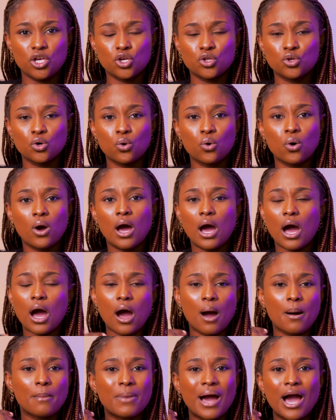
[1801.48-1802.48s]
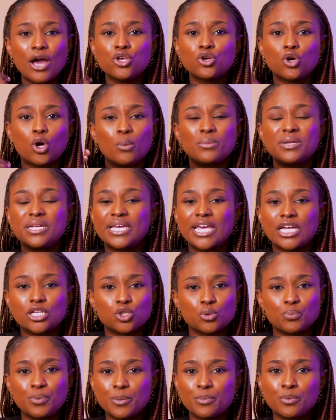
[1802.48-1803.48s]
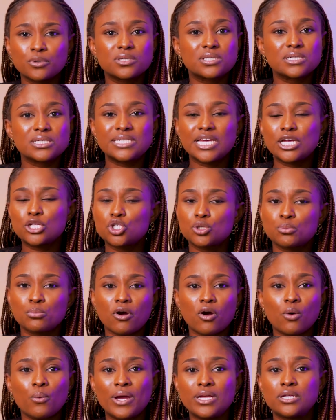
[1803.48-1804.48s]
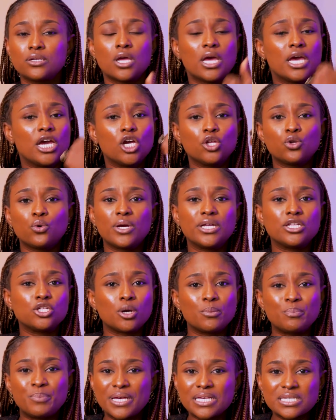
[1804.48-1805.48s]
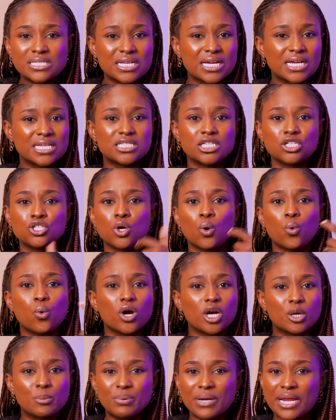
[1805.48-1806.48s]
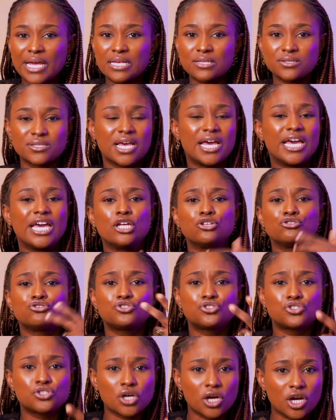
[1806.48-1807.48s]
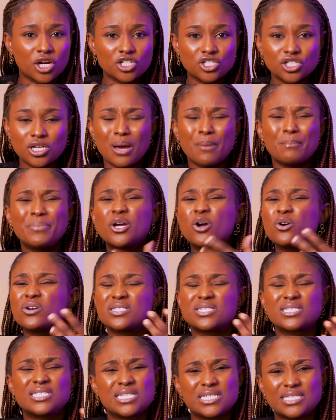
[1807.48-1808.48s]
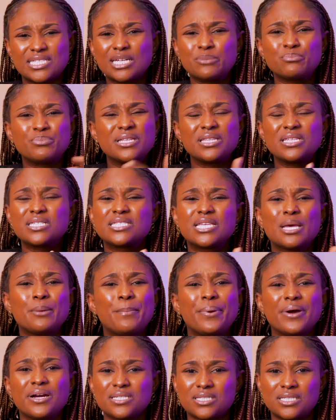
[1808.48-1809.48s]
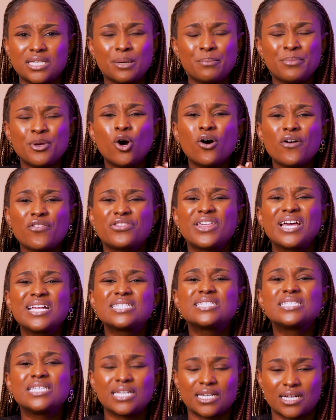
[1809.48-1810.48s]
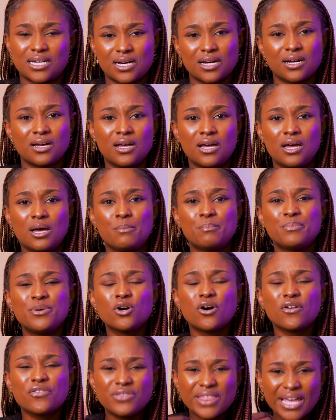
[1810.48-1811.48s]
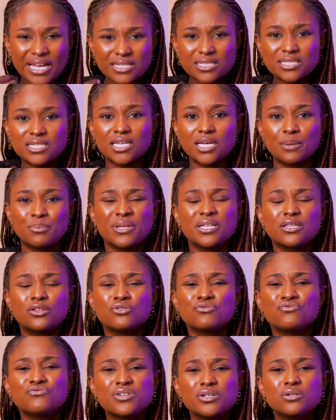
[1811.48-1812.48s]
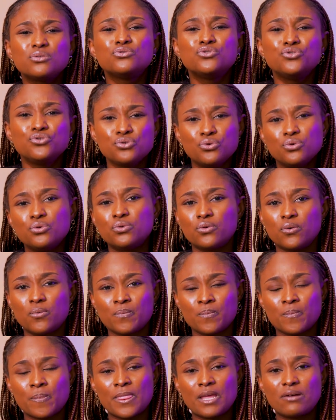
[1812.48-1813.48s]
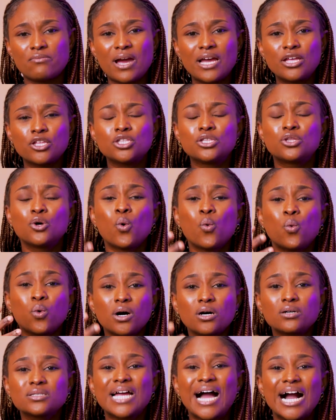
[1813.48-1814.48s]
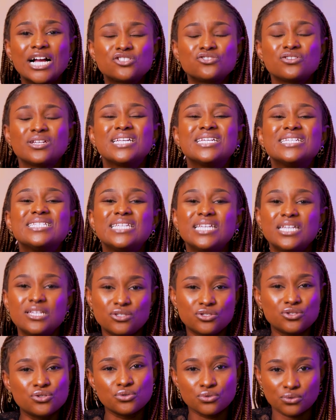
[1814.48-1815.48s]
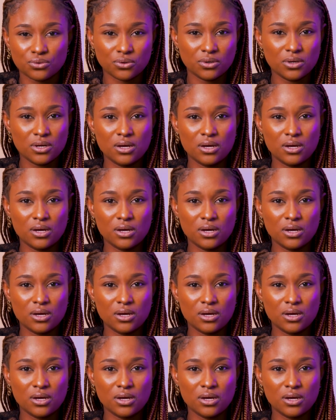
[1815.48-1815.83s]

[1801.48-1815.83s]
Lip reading: You know, how you communicate to people today, tomorrow, and, you know, in your business, in your workplace, in church. Be consistent. Be the same person. Be authentic. Be authentic. Be the real you, right? The world actually needs you.